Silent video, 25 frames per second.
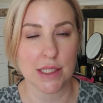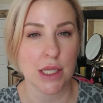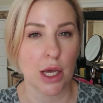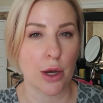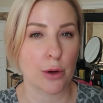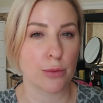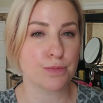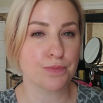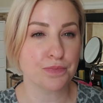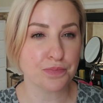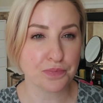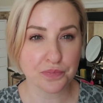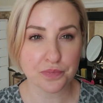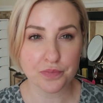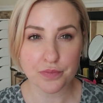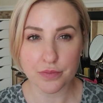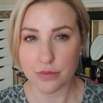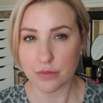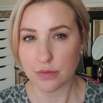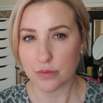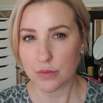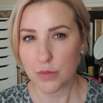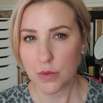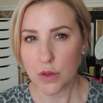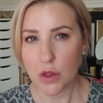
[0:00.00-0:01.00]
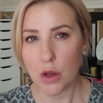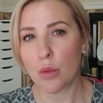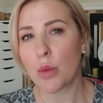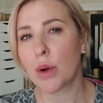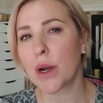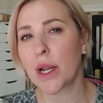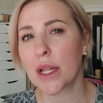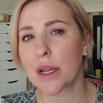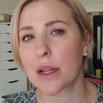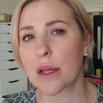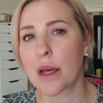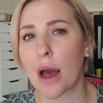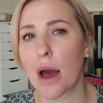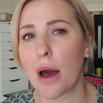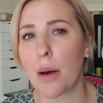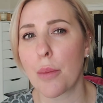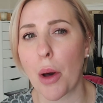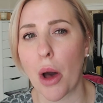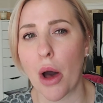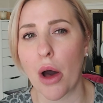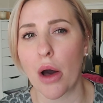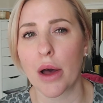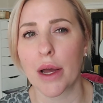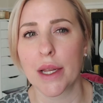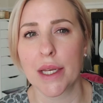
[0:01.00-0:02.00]
So I wanted to come
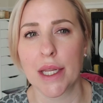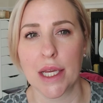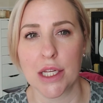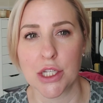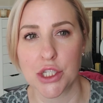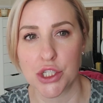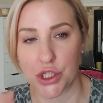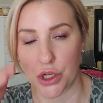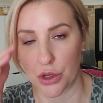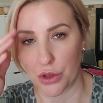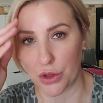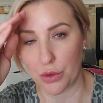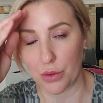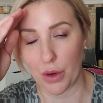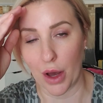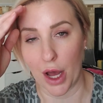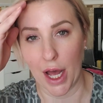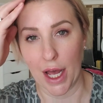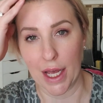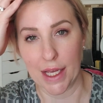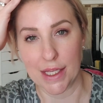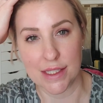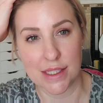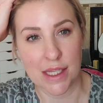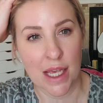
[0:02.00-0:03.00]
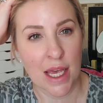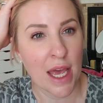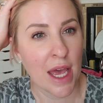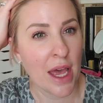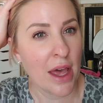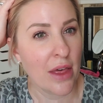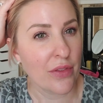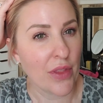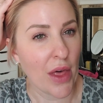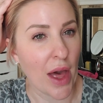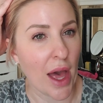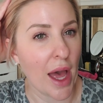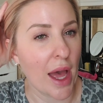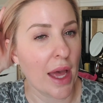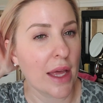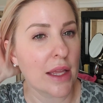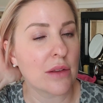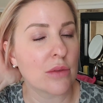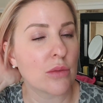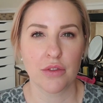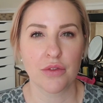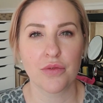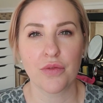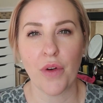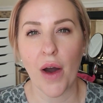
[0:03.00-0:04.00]
on and show you guys
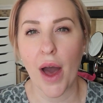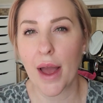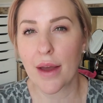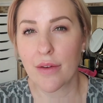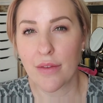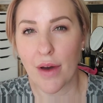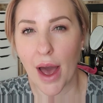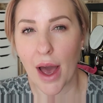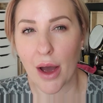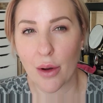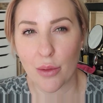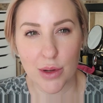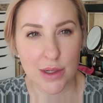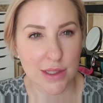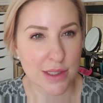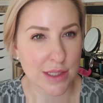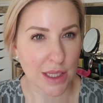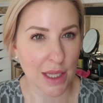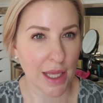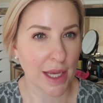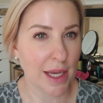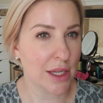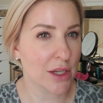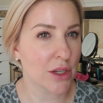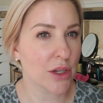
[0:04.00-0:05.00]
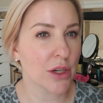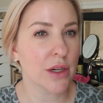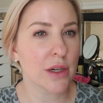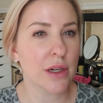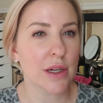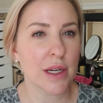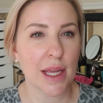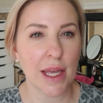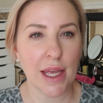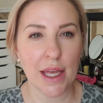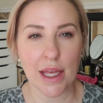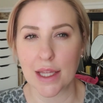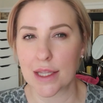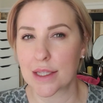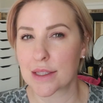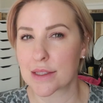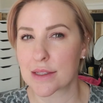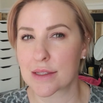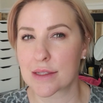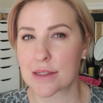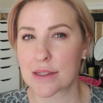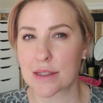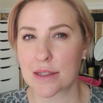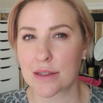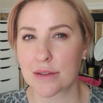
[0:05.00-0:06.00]
that five hours later,
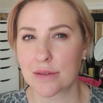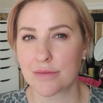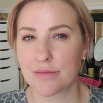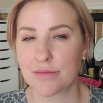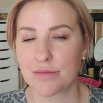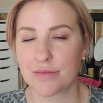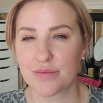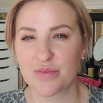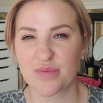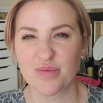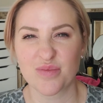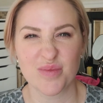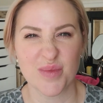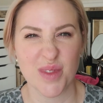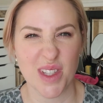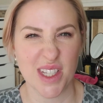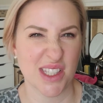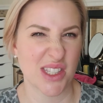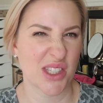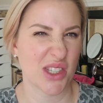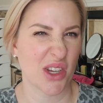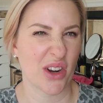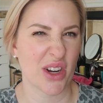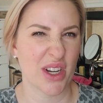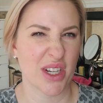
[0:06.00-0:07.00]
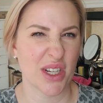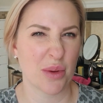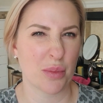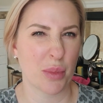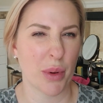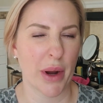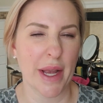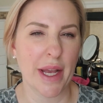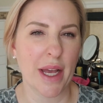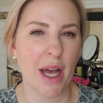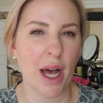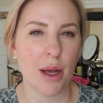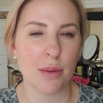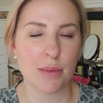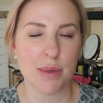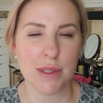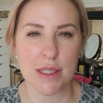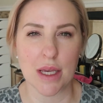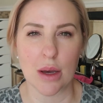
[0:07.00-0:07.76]
it is starting to break up.